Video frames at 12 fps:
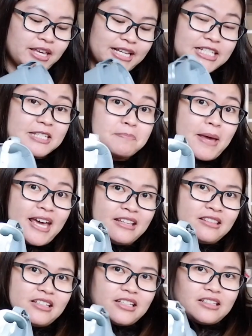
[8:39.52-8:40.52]

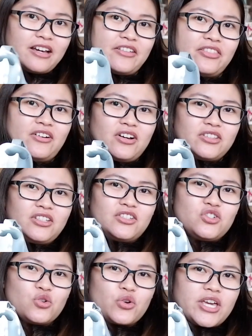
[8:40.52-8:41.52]
expand it. I thought
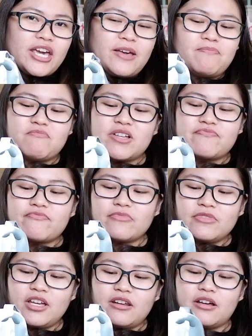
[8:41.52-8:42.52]
that you can, but
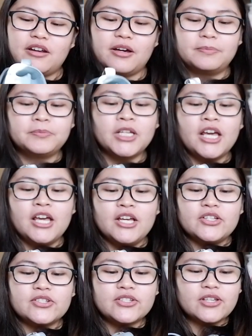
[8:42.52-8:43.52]
no.
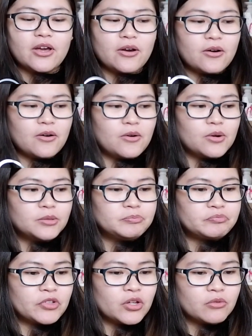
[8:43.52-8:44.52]
So
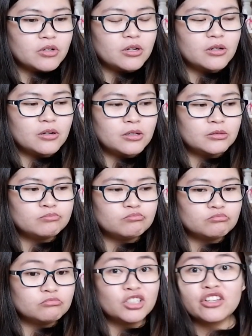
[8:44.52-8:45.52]

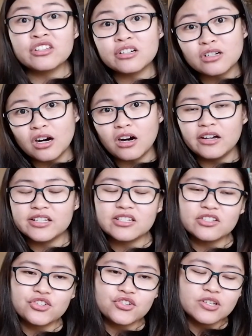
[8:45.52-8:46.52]
another con is
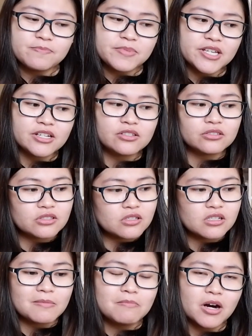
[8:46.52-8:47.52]
the shipping.
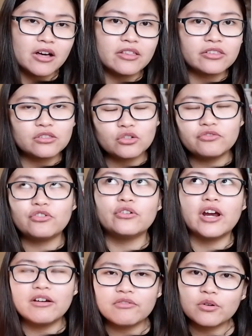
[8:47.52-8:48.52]
Took a month, took
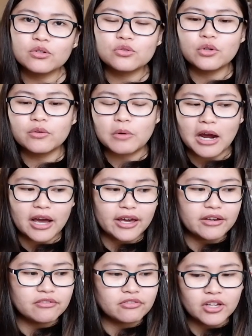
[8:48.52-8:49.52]
forever to
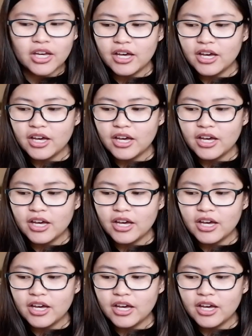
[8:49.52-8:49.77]
arrive.